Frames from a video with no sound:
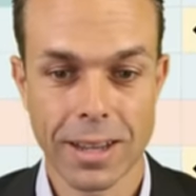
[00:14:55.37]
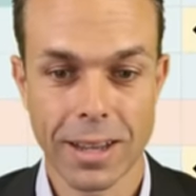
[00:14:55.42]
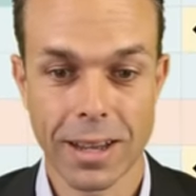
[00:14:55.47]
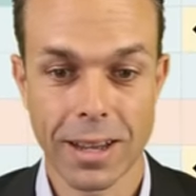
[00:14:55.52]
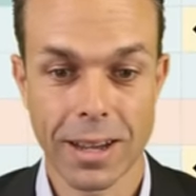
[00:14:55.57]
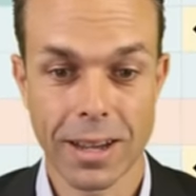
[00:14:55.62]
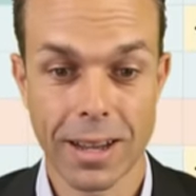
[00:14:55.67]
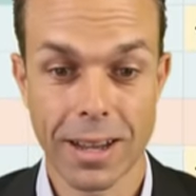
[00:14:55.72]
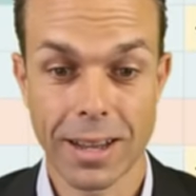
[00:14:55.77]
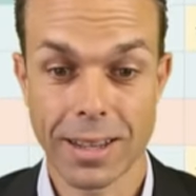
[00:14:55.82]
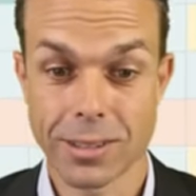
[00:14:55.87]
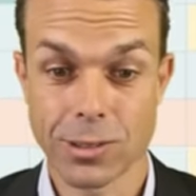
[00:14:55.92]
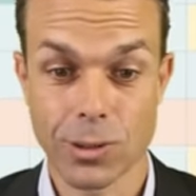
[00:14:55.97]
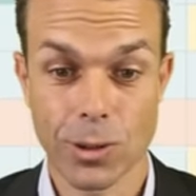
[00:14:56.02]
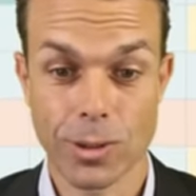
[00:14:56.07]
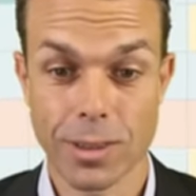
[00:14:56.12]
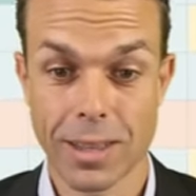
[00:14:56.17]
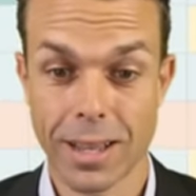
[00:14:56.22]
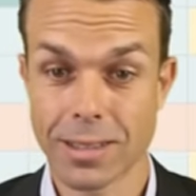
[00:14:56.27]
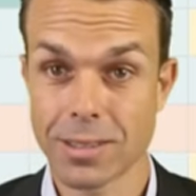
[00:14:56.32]

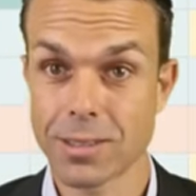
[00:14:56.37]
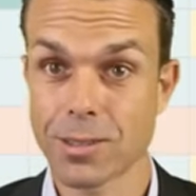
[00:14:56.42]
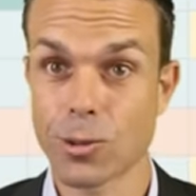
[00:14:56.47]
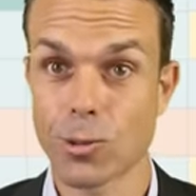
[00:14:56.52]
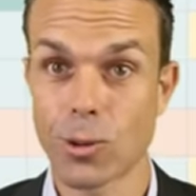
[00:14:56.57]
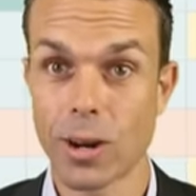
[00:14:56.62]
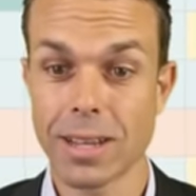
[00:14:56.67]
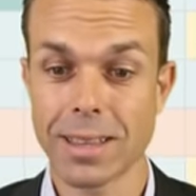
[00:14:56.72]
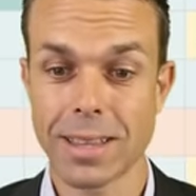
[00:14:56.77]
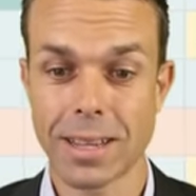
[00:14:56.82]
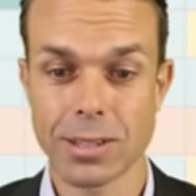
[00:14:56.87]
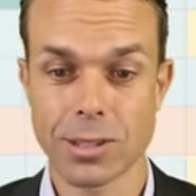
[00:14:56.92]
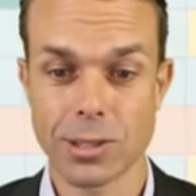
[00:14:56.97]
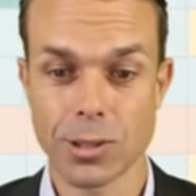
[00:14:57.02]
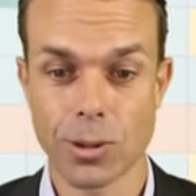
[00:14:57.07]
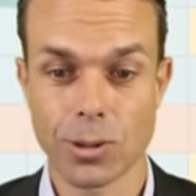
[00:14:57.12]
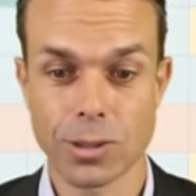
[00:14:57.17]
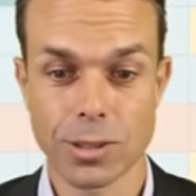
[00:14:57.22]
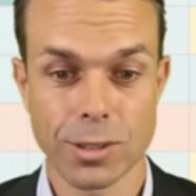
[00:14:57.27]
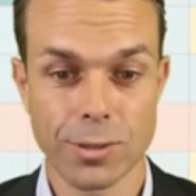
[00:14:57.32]
So that's great. That
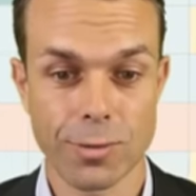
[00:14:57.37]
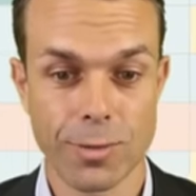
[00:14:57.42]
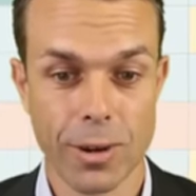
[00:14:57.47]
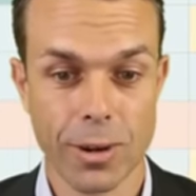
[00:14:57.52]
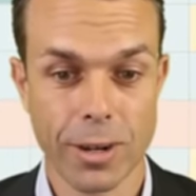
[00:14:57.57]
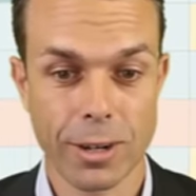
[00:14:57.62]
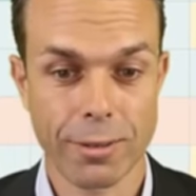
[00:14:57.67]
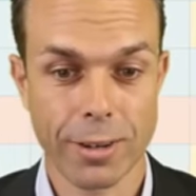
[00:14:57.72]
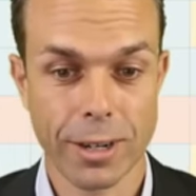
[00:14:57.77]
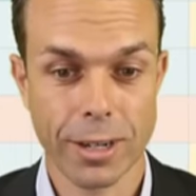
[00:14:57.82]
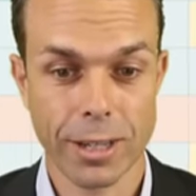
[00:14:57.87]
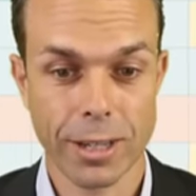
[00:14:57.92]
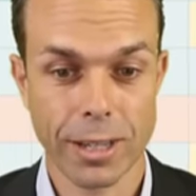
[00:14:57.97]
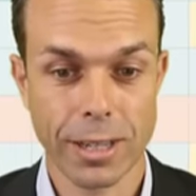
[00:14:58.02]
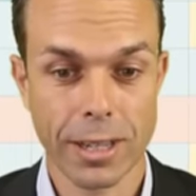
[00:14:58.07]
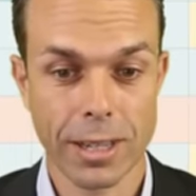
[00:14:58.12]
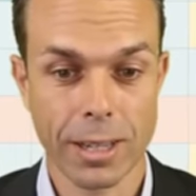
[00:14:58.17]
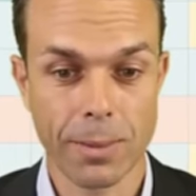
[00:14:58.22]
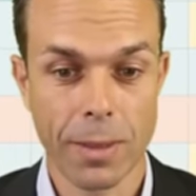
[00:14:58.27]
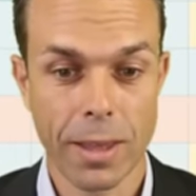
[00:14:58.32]
shows us very, very
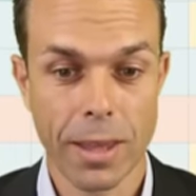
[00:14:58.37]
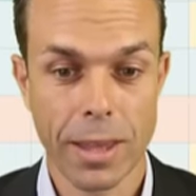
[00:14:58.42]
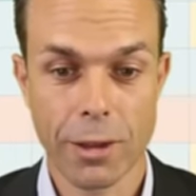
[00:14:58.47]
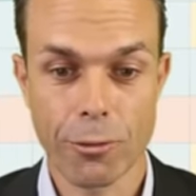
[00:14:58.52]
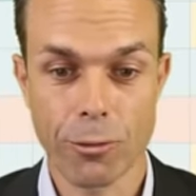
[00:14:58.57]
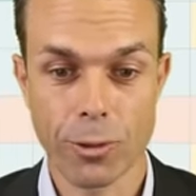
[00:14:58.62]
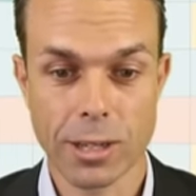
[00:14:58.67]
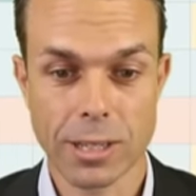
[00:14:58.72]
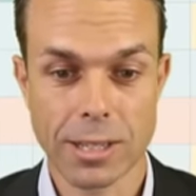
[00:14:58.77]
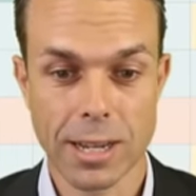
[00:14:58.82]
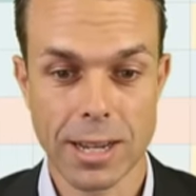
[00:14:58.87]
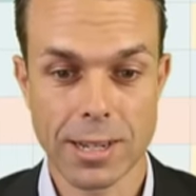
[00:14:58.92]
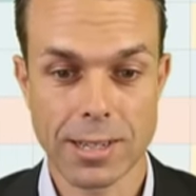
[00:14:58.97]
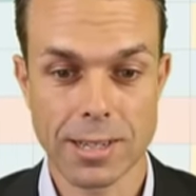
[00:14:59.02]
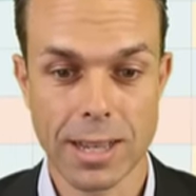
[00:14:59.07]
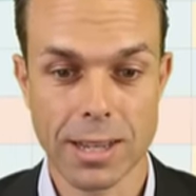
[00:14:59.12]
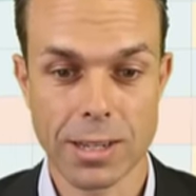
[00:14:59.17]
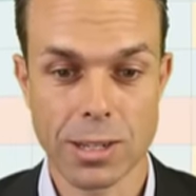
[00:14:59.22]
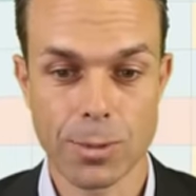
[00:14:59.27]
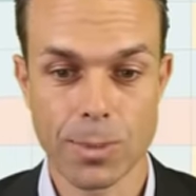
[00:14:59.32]
clearly. If we
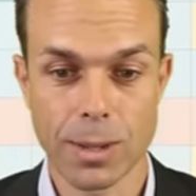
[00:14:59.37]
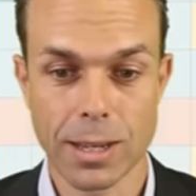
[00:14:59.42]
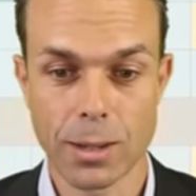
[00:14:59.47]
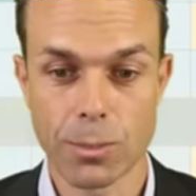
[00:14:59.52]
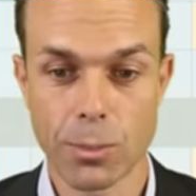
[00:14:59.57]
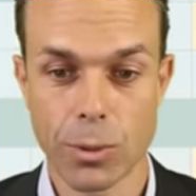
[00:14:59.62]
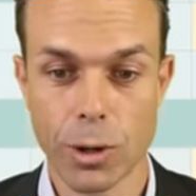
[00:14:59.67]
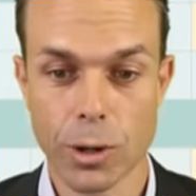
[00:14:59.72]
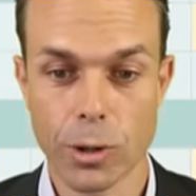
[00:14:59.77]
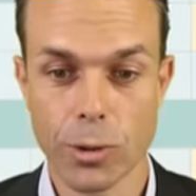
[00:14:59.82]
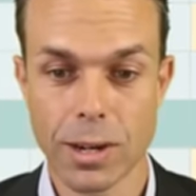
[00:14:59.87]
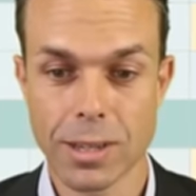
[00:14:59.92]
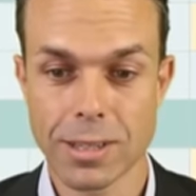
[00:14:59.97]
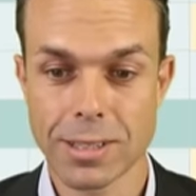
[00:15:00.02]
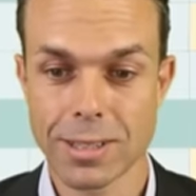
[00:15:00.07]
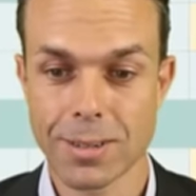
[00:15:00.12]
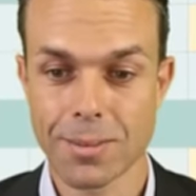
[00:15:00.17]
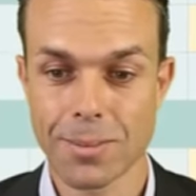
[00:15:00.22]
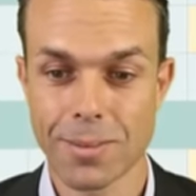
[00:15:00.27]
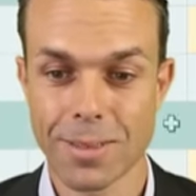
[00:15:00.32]
change that to be in
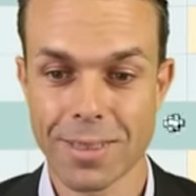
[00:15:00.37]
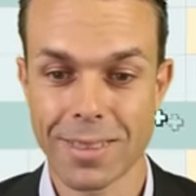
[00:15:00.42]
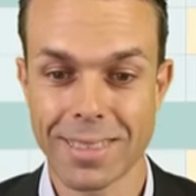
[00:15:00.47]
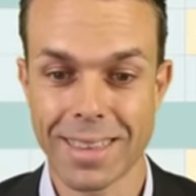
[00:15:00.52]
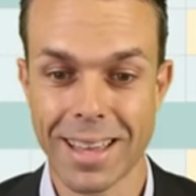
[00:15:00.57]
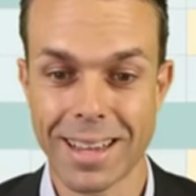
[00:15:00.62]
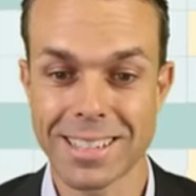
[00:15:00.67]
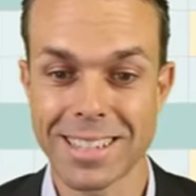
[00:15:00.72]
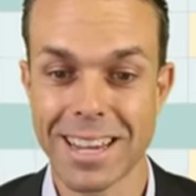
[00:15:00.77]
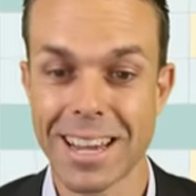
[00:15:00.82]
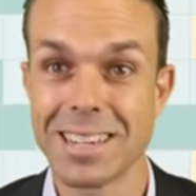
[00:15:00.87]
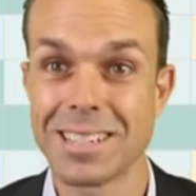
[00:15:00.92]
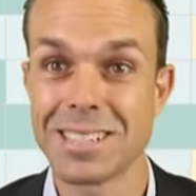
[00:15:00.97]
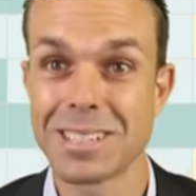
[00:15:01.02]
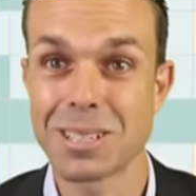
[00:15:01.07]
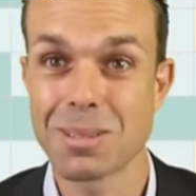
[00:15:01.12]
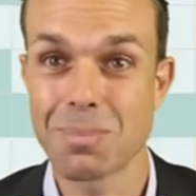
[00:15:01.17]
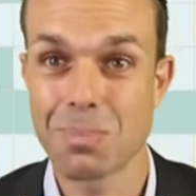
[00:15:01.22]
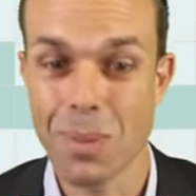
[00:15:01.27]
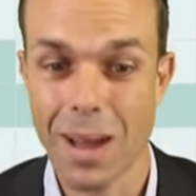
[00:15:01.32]
progress, that
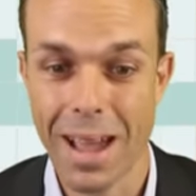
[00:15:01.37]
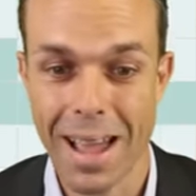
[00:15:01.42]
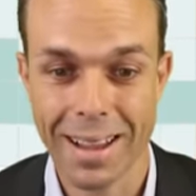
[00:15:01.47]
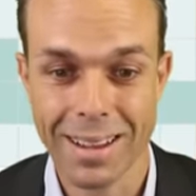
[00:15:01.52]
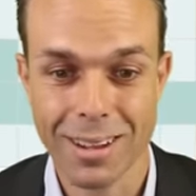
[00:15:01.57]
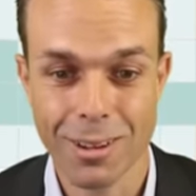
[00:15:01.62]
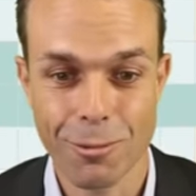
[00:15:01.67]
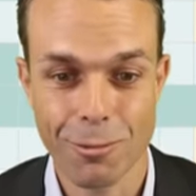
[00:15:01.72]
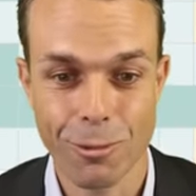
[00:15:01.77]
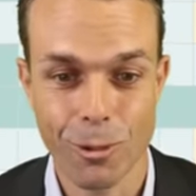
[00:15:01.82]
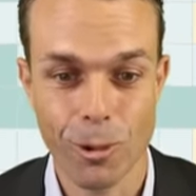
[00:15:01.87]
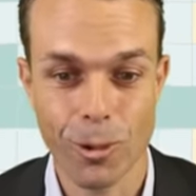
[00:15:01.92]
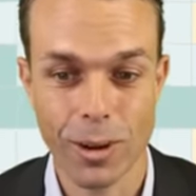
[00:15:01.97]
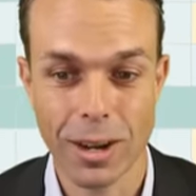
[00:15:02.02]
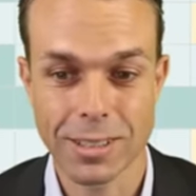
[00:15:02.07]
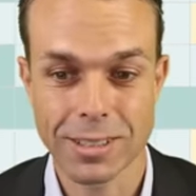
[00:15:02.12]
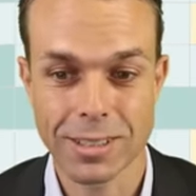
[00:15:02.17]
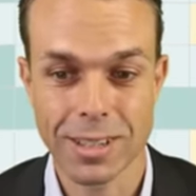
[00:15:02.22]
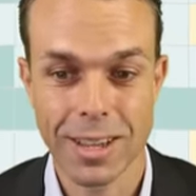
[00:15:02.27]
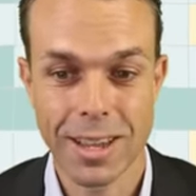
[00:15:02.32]
changes back for
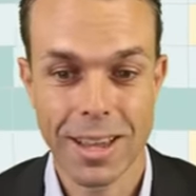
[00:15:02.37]
us.